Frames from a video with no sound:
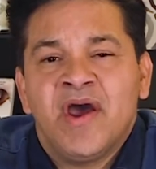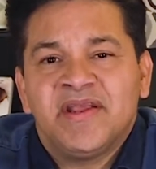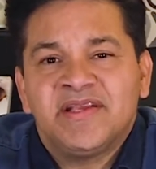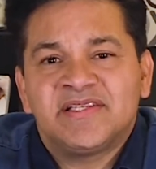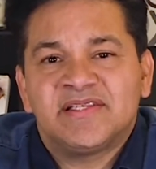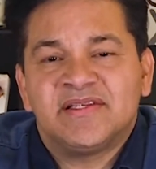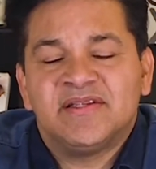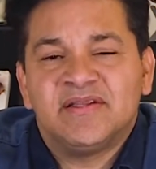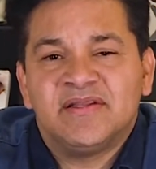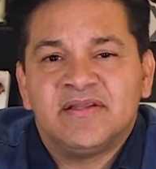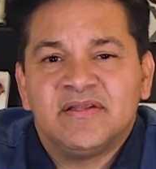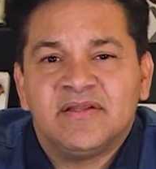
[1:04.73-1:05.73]
is
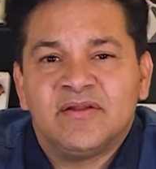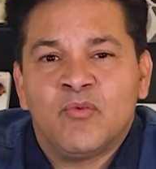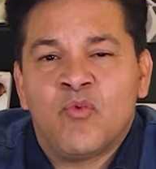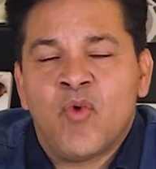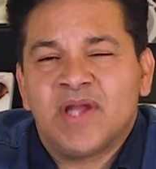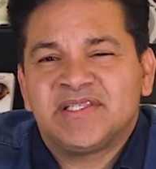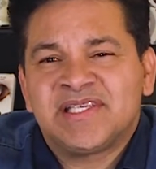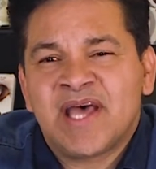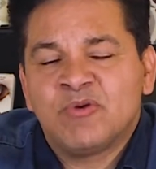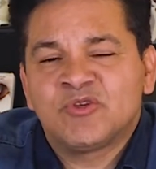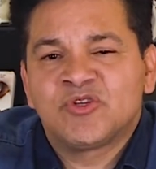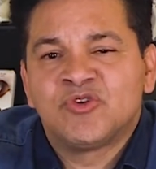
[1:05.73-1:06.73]
what
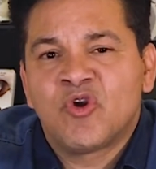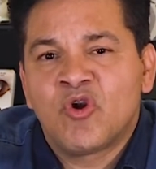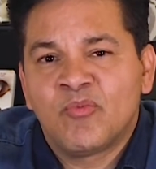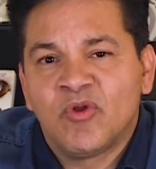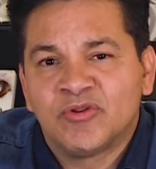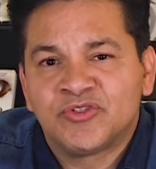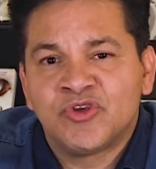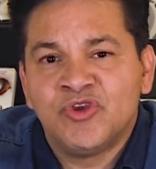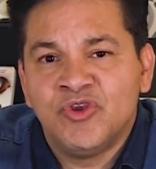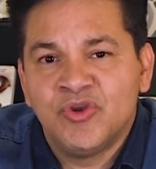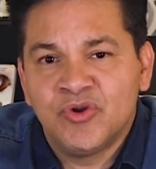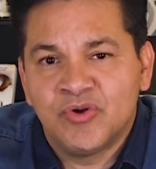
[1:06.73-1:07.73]
sounds normal to
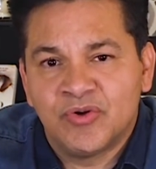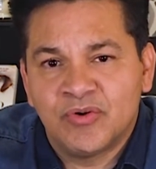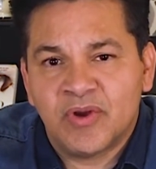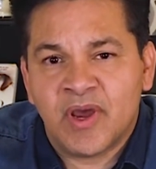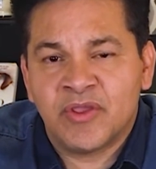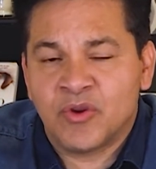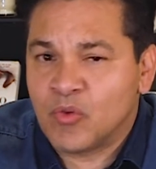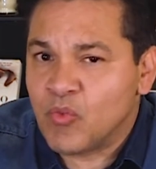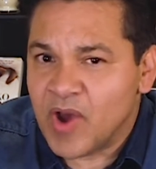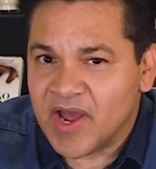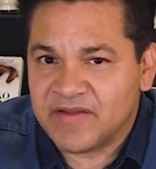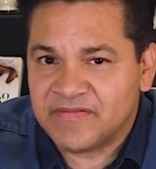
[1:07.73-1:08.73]
you and your
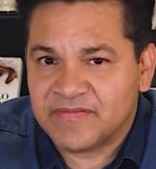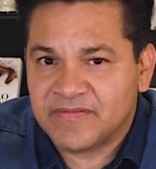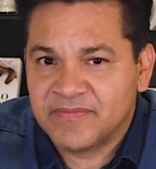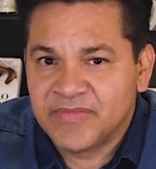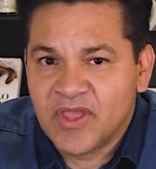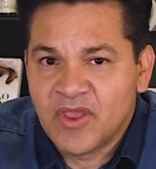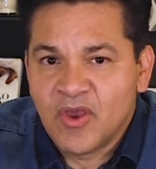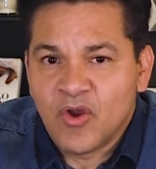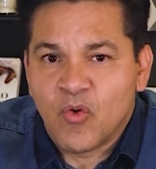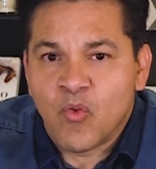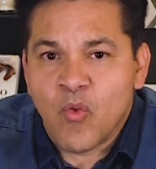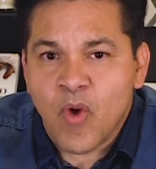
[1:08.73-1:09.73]
wife?
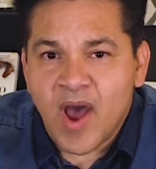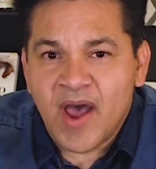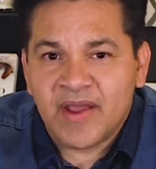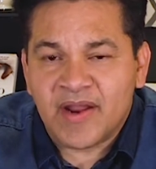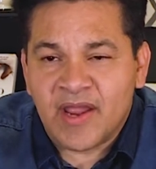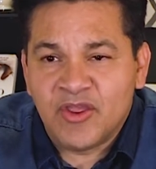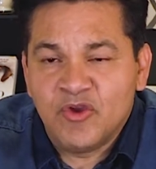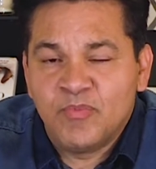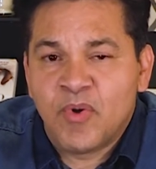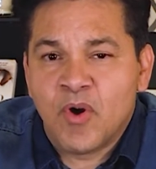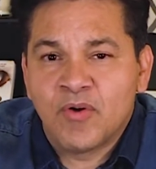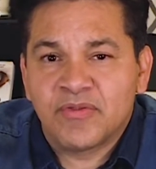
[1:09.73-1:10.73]
What are you
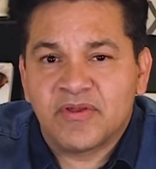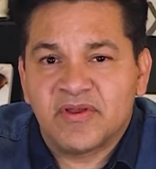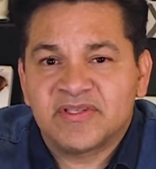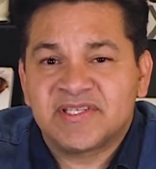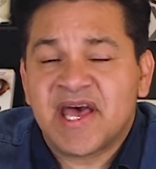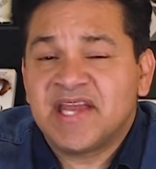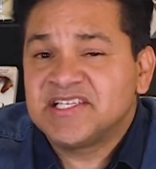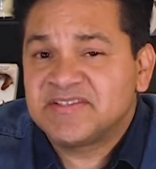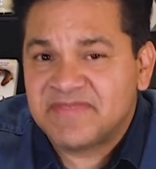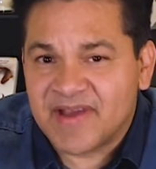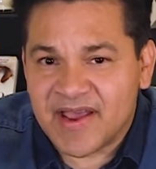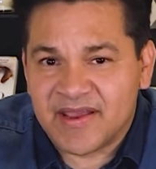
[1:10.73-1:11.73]
both
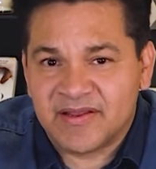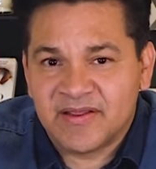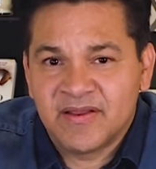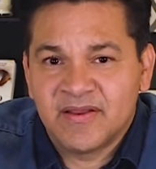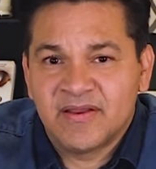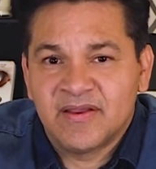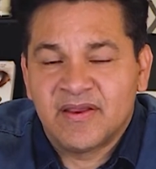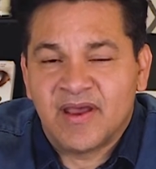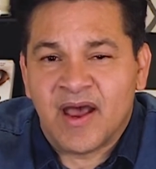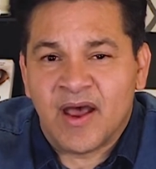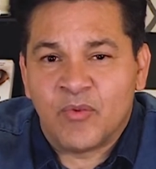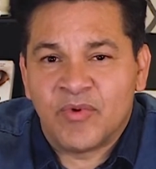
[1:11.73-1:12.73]
satisfied
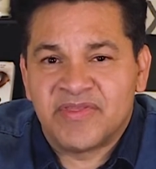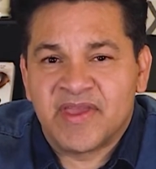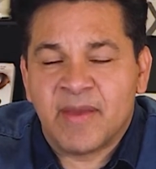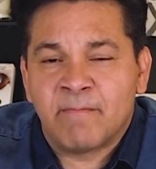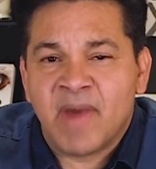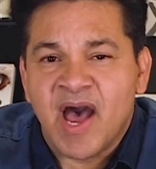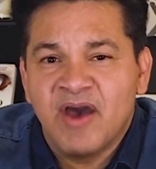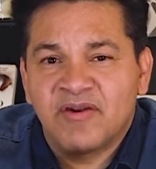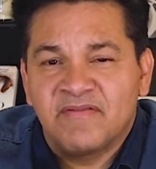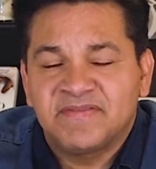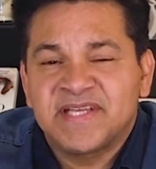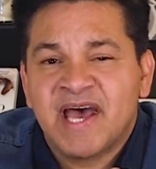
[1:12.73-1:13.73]
with the amount
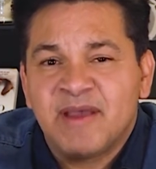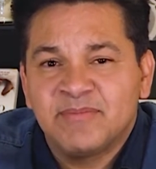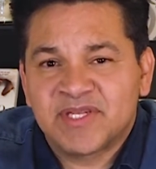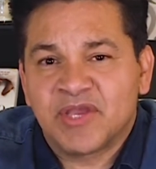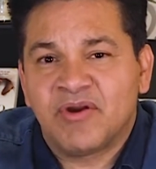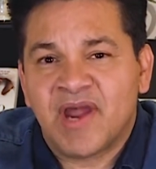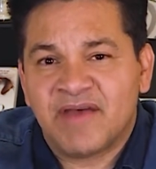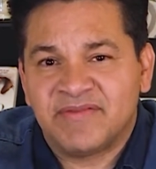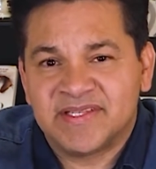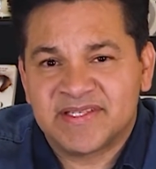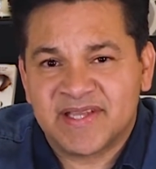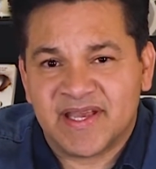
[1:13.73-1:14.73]
of times that you're
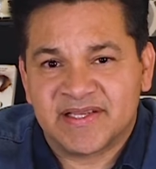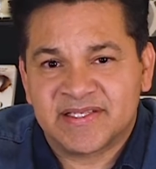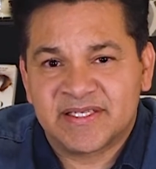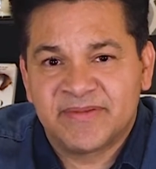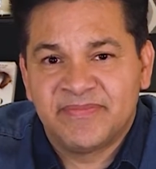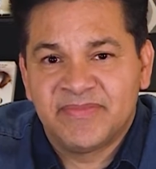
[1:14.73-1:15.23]
having sex?